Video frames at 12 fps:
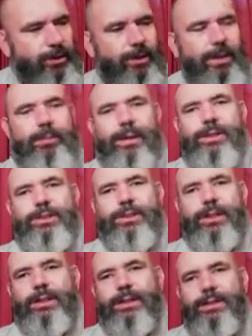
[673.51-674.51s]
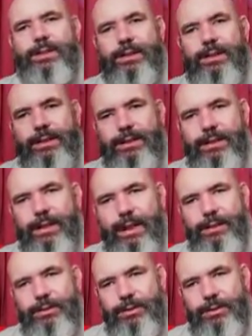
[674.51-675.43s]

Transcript: so much since that